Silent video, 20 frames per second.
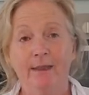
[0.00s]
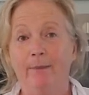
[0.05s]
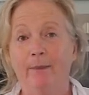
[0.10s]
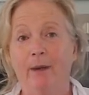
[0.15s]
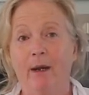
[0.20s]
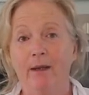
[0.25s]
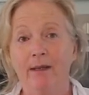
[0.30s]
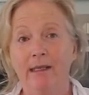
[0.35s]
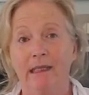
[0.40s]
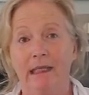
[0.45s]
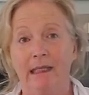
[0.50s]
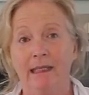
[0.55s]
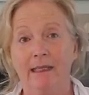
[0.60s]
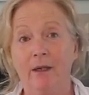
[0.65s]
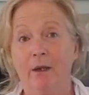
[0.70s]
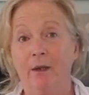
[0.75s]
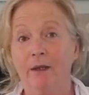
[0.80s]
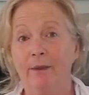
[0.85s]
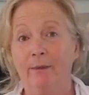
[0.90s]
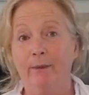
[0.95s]
a parsley
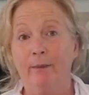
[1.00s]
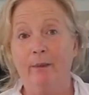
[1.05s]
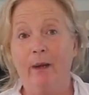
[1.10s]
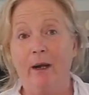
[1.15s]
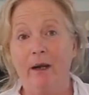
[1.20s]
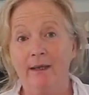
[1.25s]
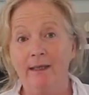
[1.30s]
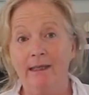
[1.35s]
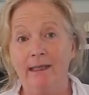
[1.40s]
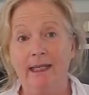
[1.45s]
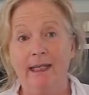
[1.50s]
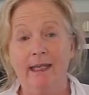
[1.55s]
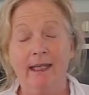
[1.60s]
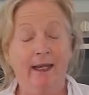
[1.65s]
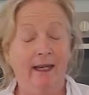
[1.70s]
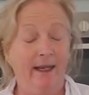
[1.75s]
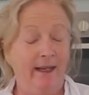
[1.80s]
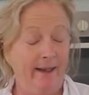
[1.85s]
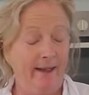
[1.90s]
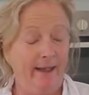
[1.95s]
sauce with
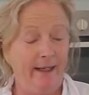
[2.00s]
parsley,